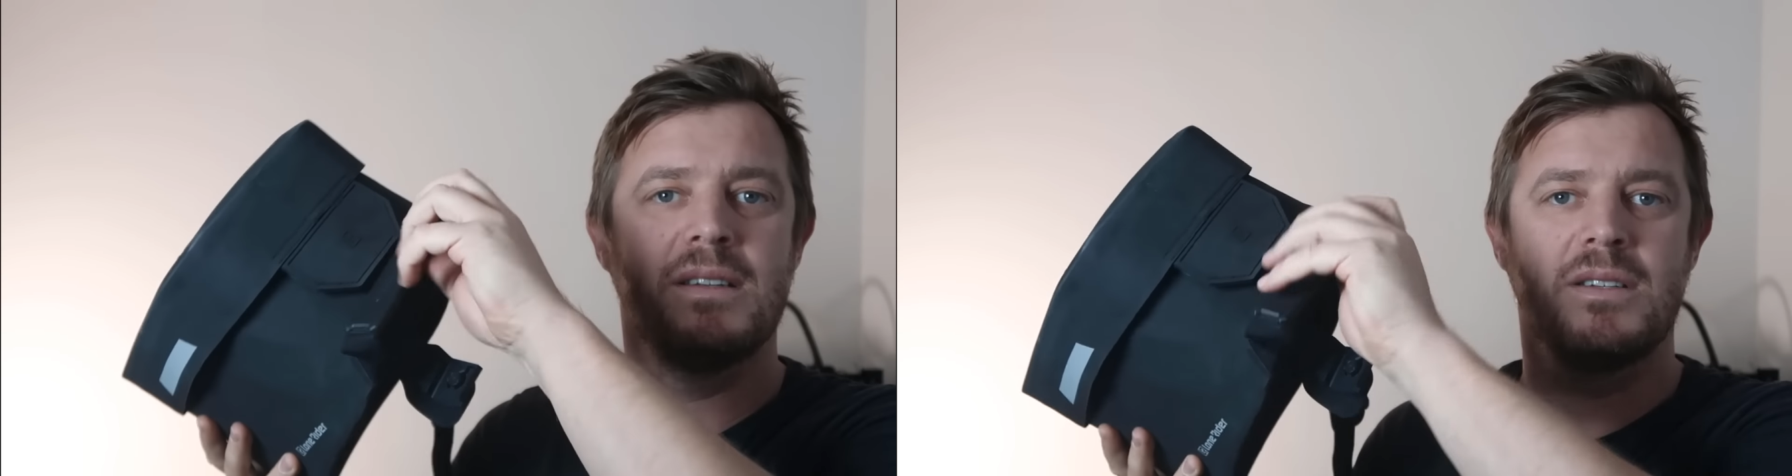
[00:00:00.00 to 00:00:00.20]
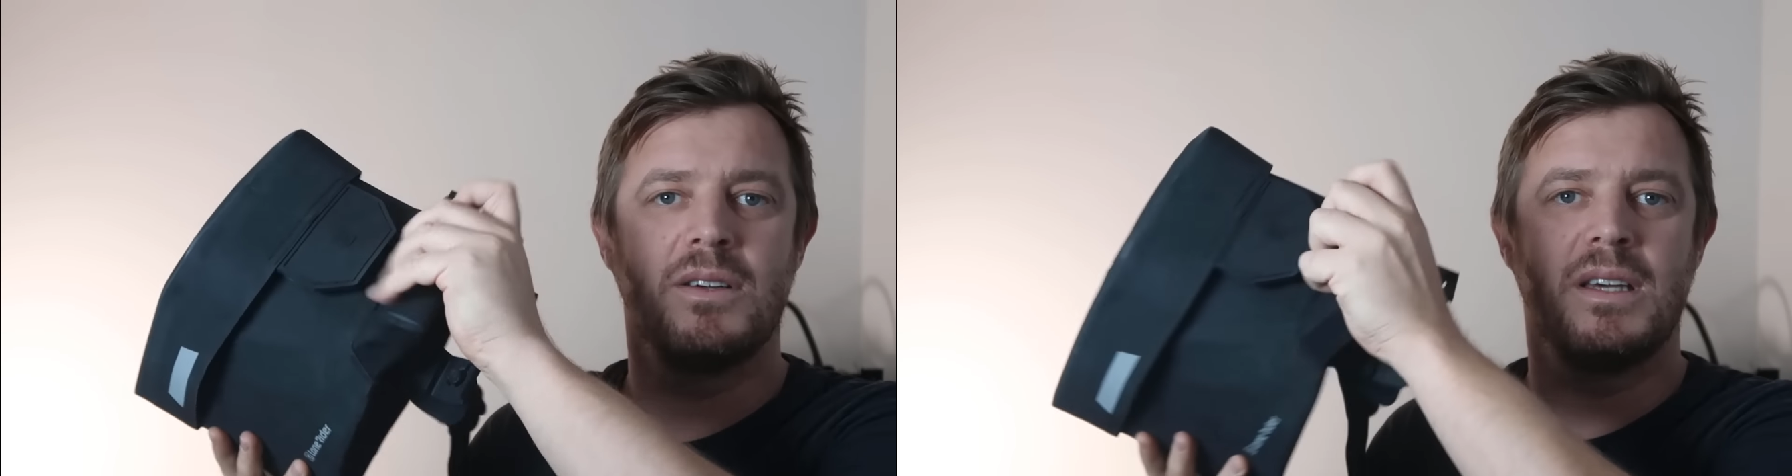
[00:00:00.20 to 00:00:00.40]

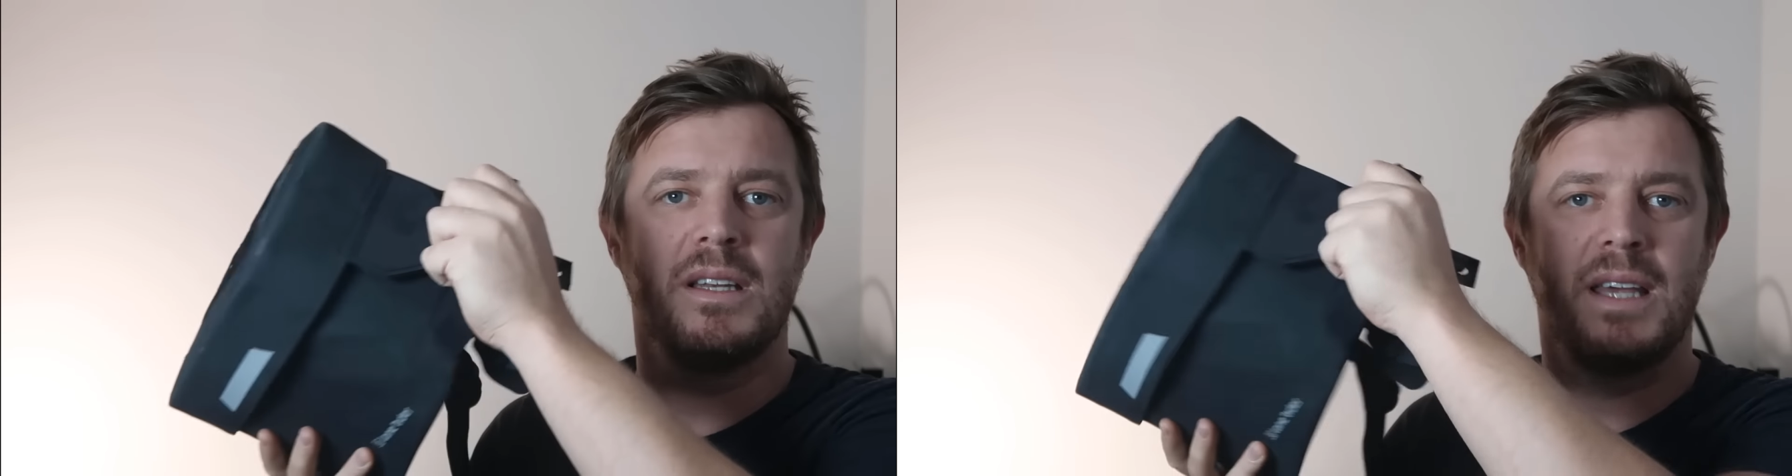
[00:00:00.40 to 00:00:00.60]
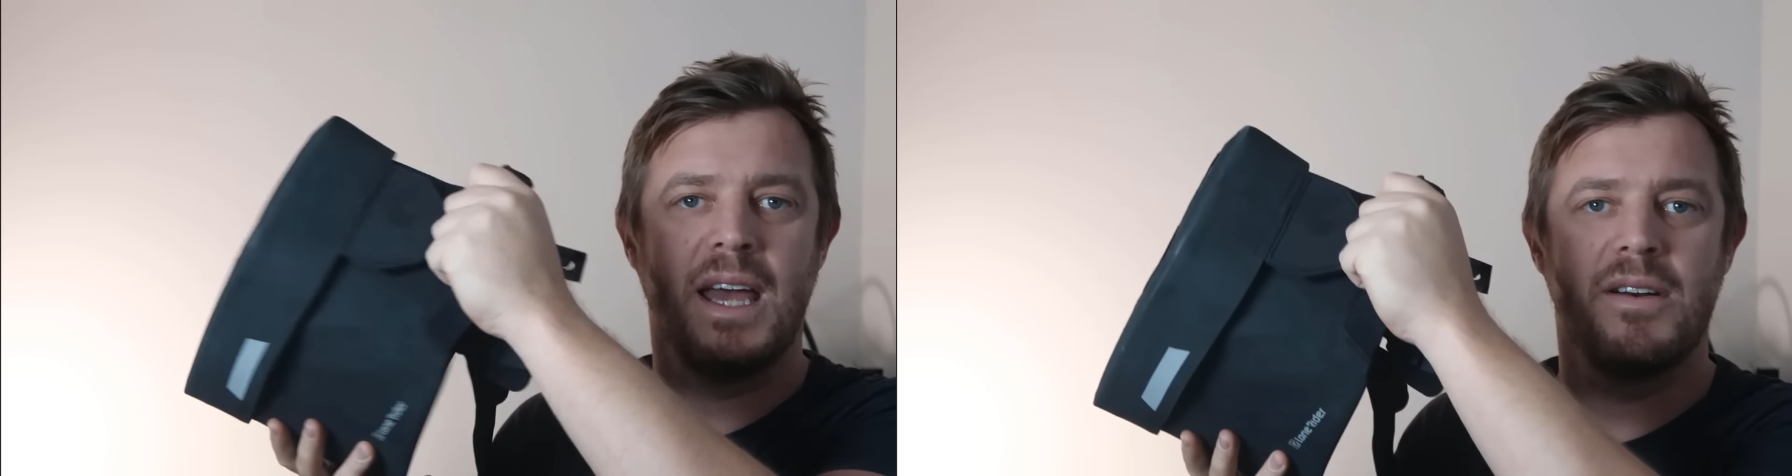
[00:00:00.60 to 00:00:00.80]
so you
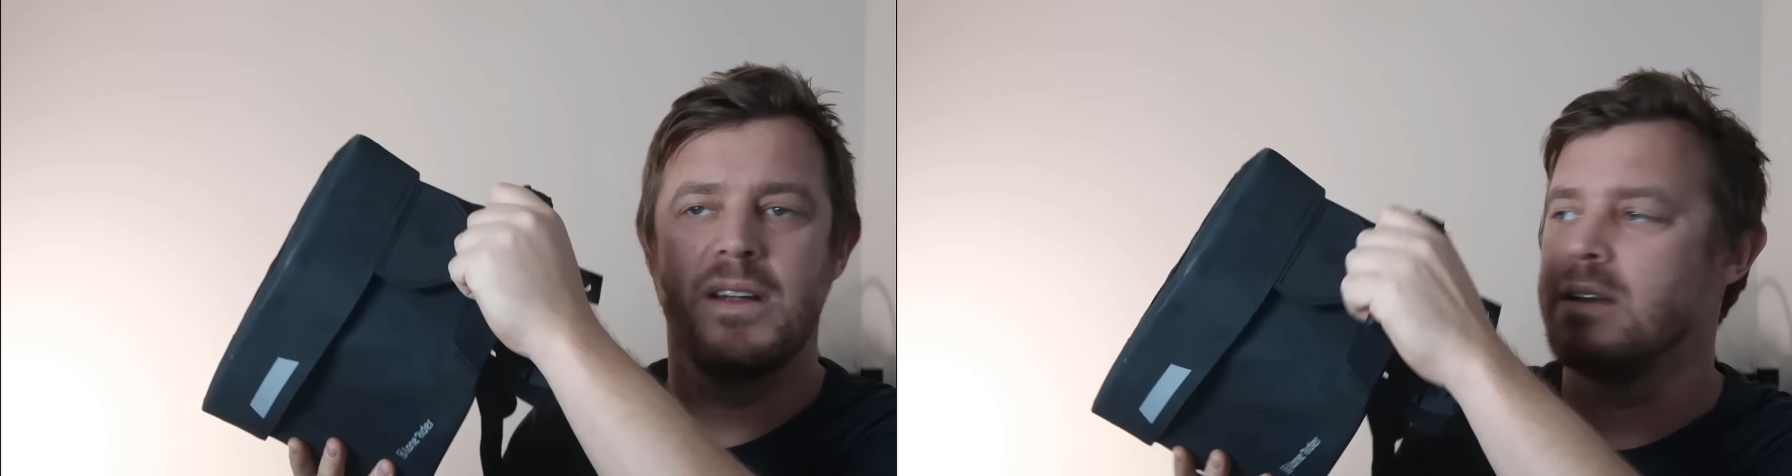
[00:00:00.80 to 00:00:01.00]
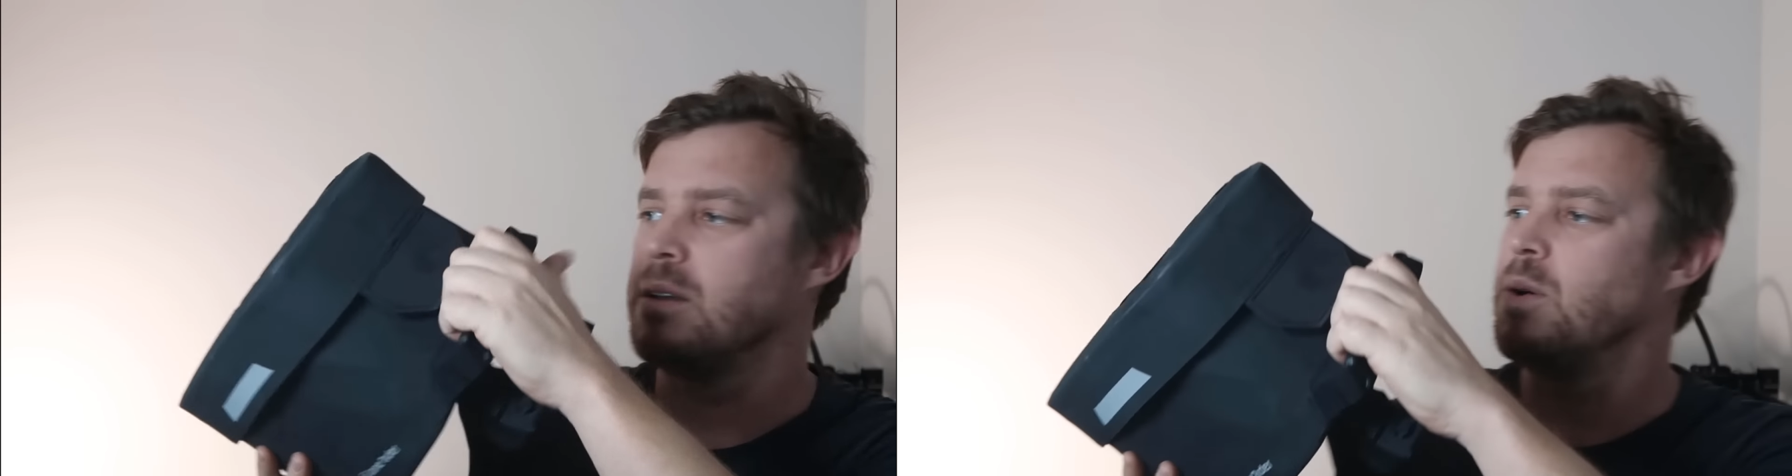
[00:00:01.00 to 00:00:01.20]
can
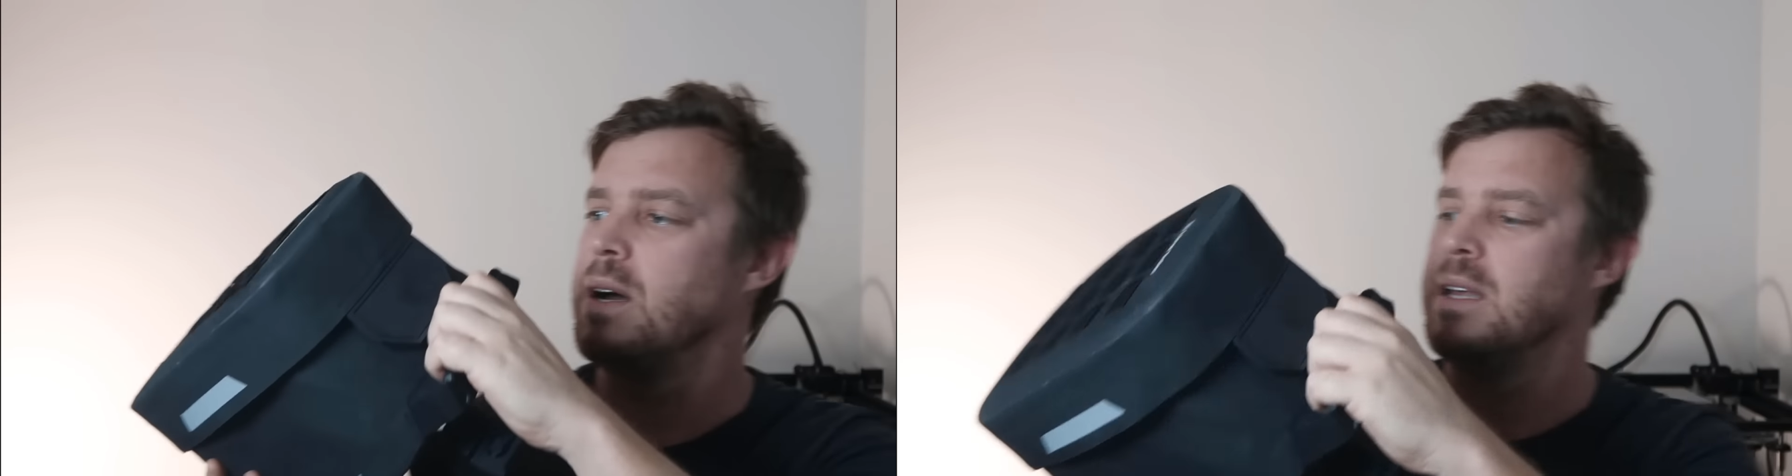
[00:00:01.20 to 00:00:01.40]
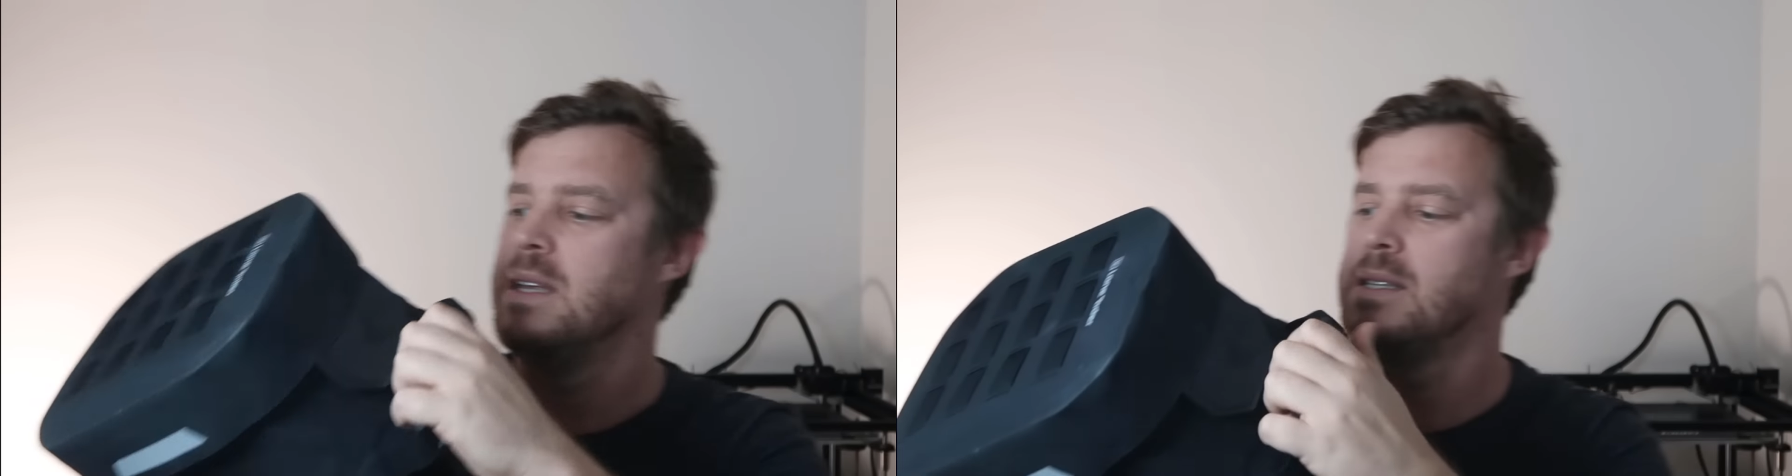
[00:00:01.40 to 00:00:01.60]
carry it
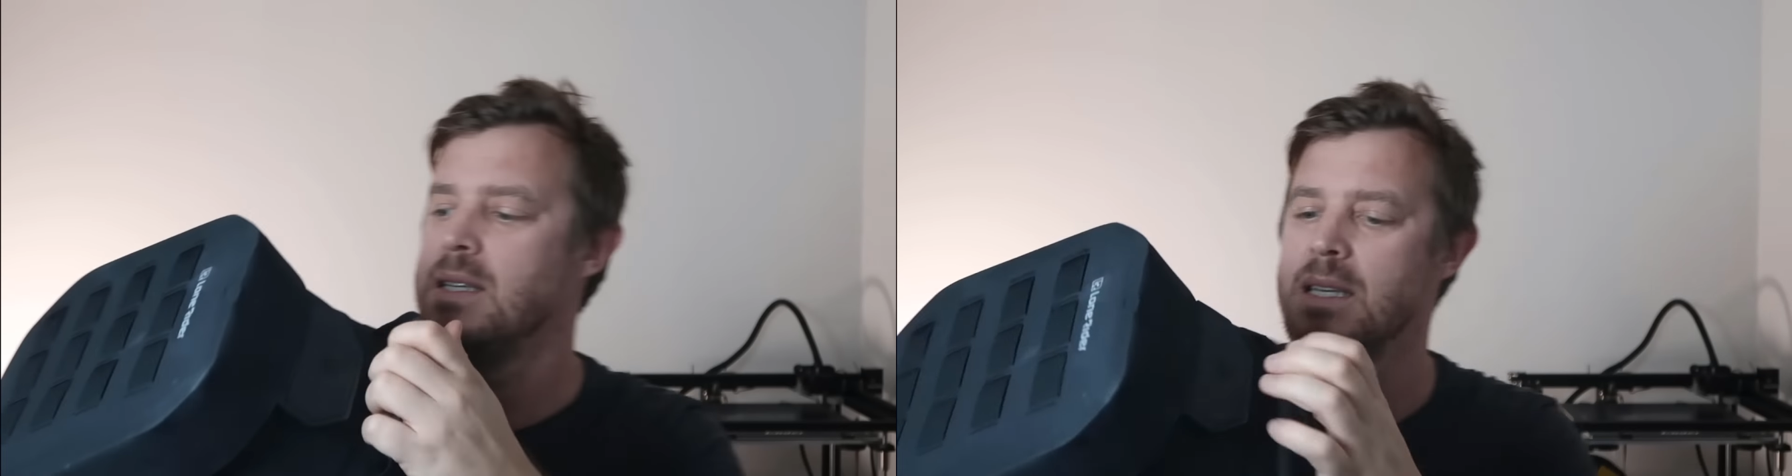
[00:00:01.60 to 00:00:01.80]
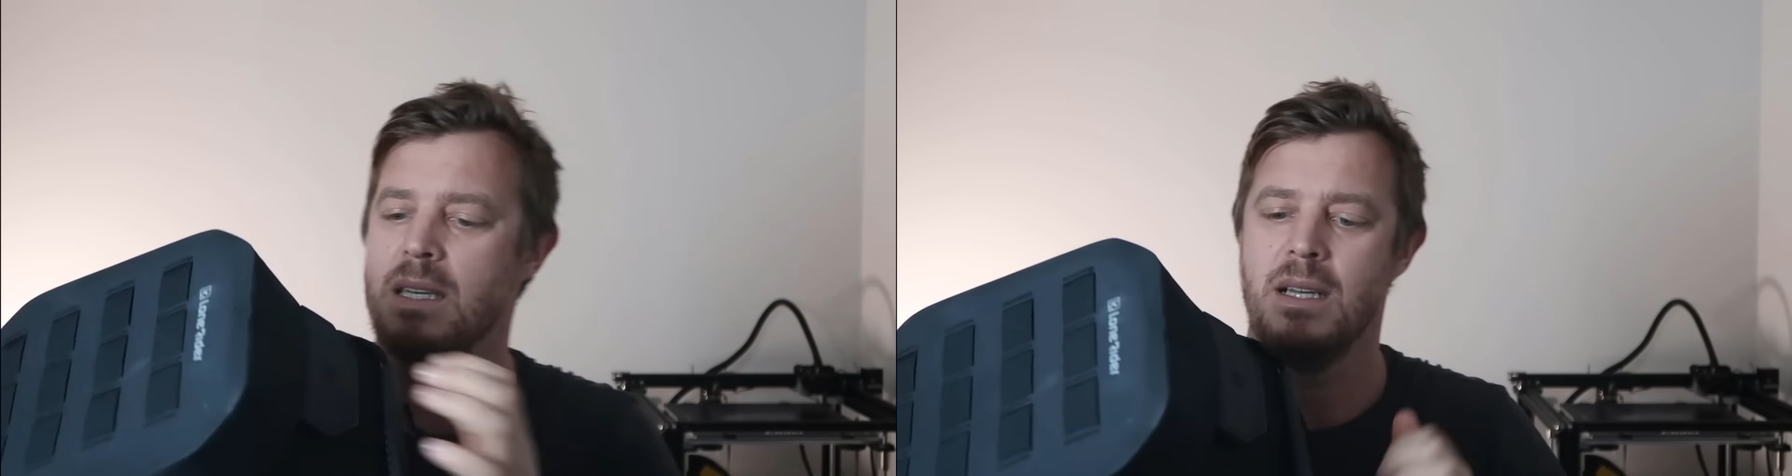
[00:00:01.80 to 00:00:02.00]
quite
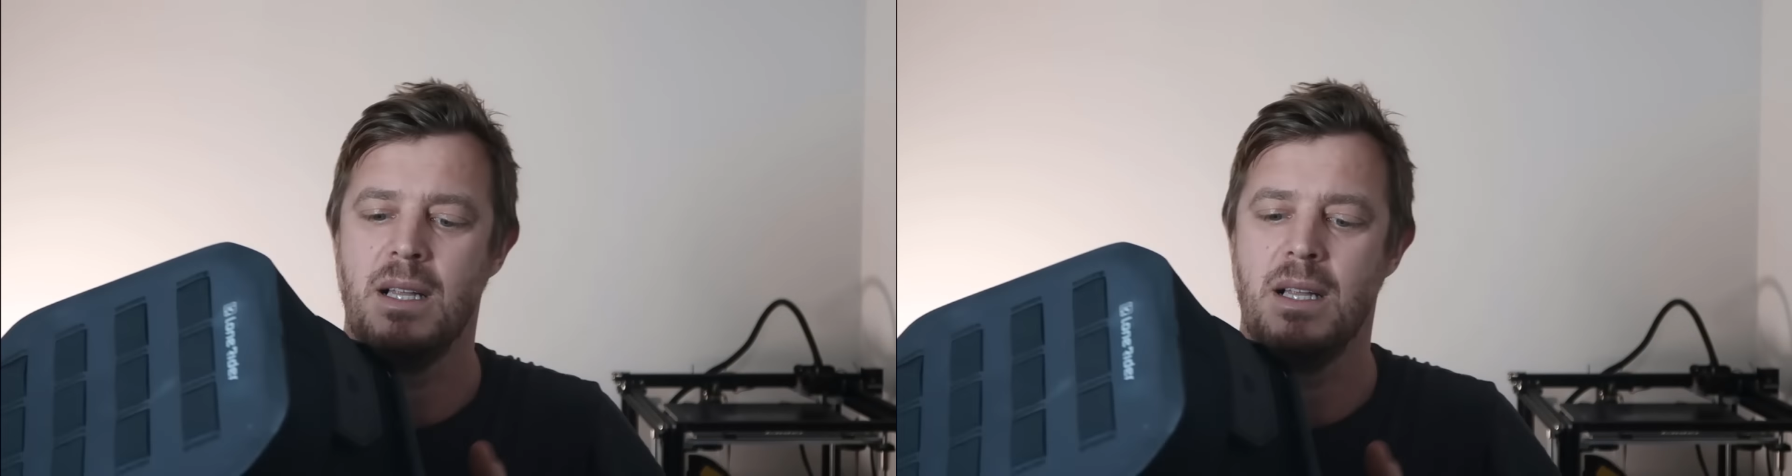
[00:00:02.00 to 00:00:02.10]
easily,